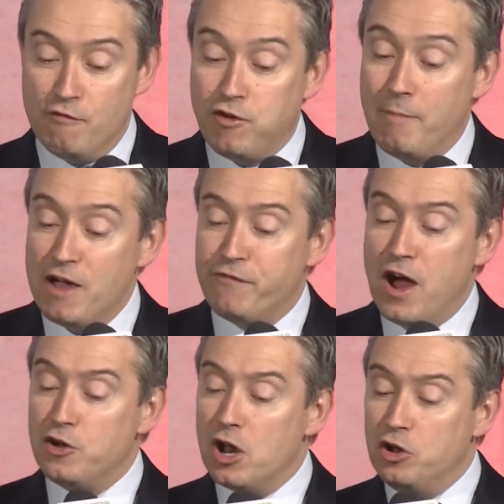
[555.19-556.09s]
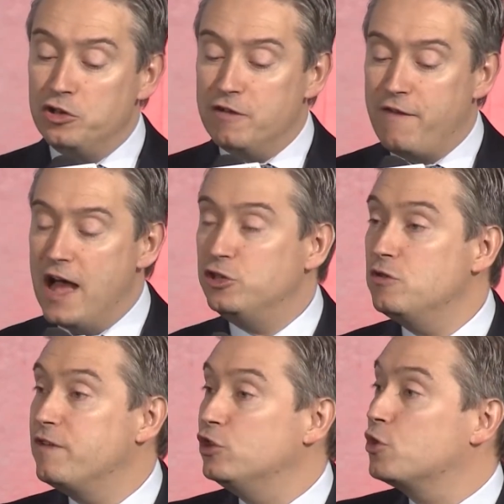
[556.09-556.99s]
From my father, I learned the
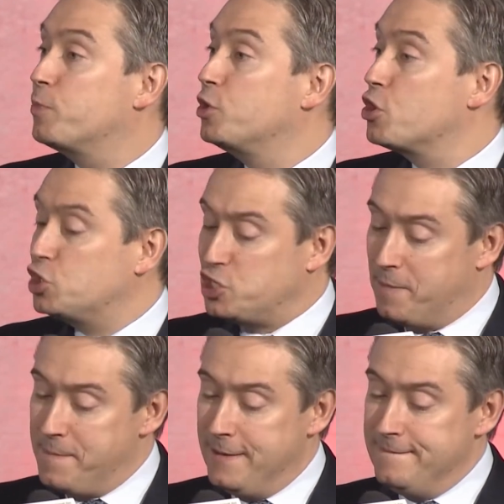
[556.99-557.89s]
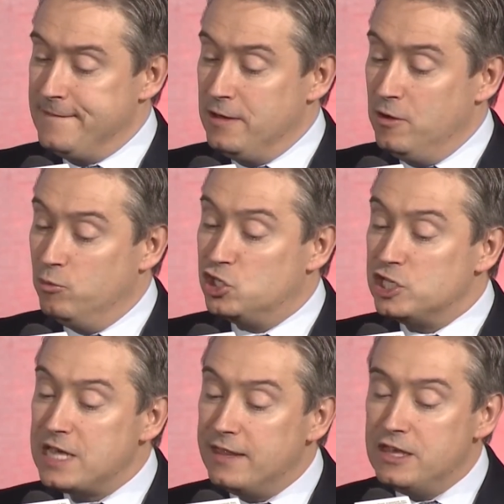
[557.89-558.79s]
value of entrepreneurship, which
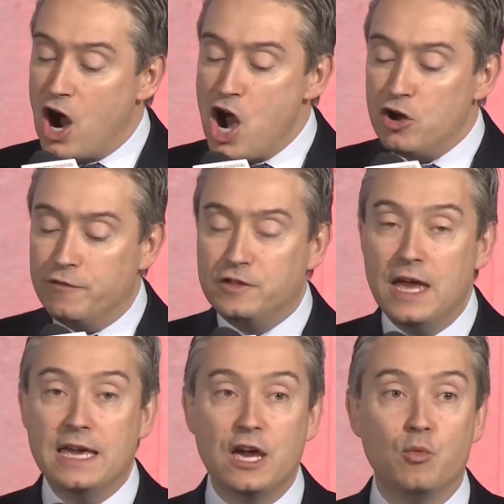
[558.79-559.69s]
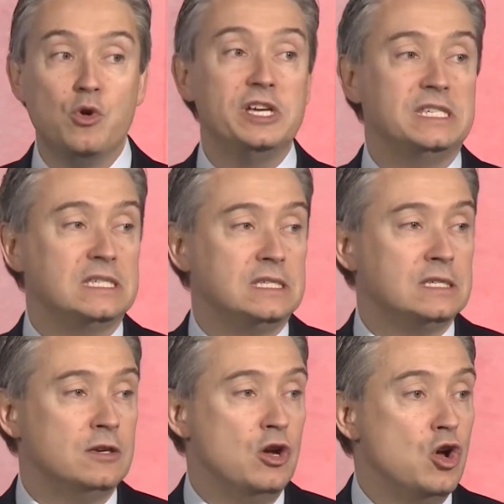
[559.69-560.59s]
is at the art of taking
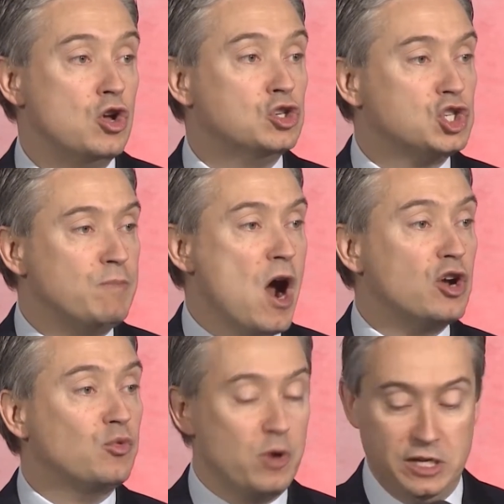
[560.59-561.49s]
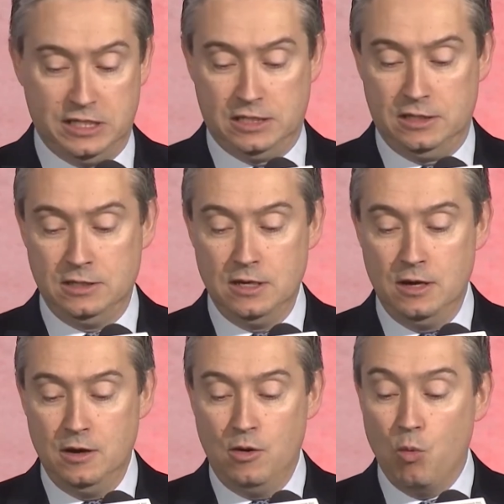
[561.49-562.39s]
risks, smart risks,
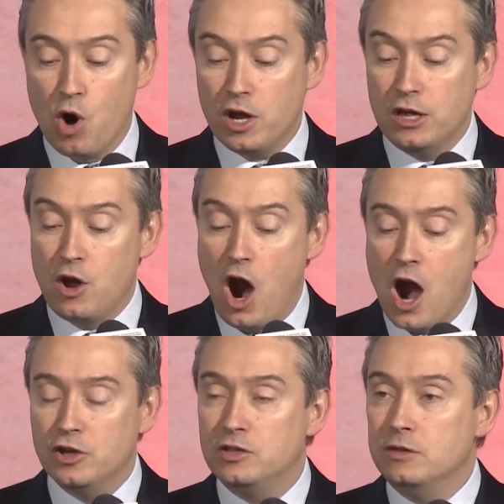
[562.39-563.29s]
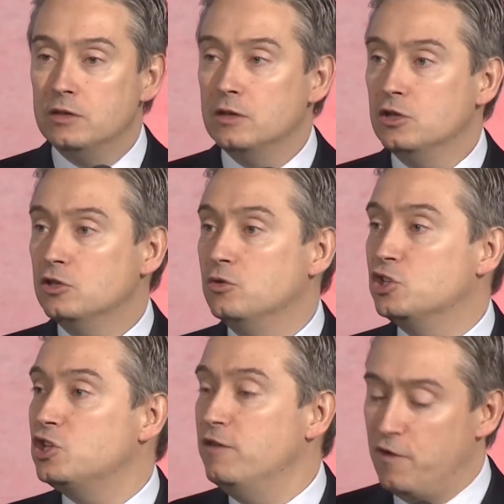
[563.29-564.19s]
working hard to
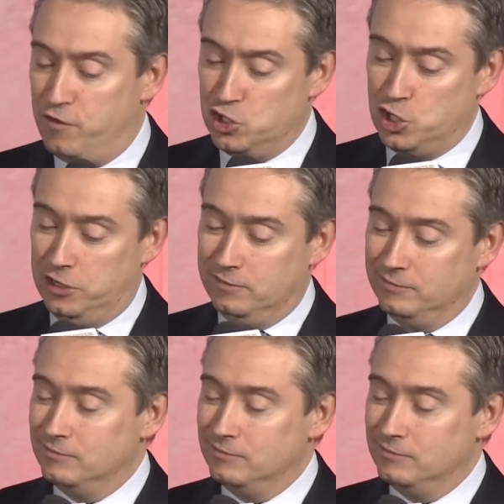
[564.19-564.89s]
achieve a vision.